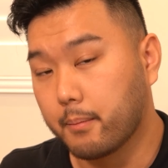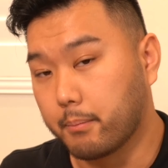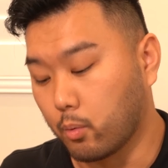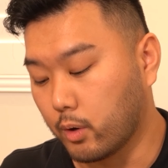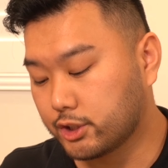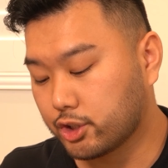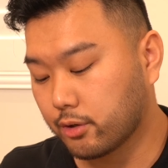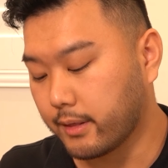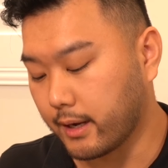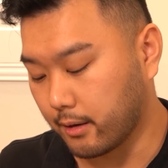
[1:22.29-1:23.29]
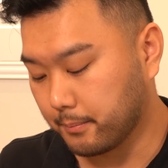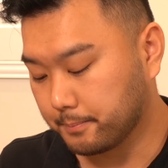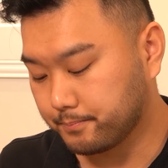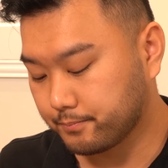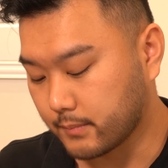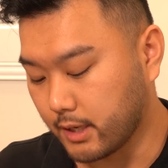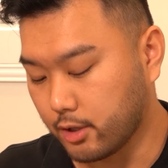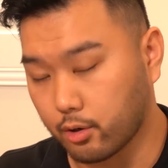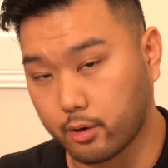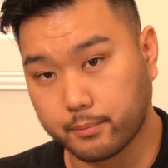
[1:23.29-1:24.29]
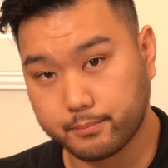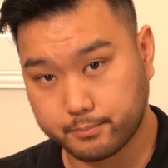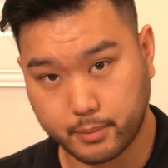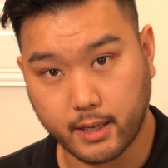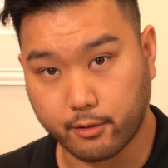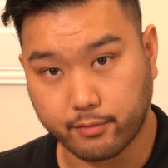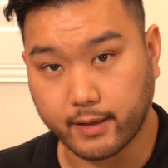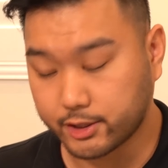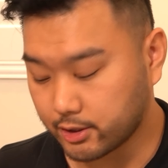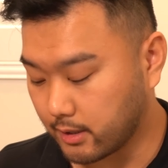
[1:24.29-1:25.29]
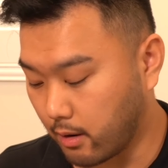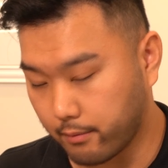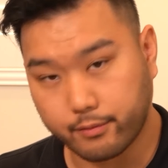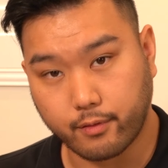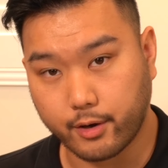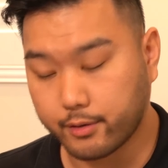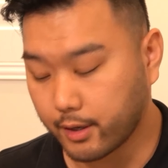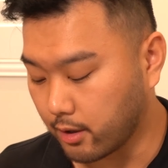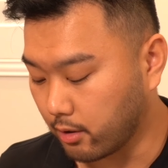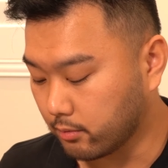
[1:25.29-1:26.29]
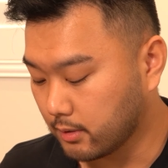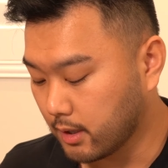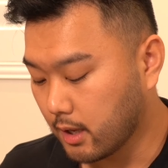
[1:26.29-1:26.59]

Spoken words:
But once you're there in your plantar flexion, however far you can go,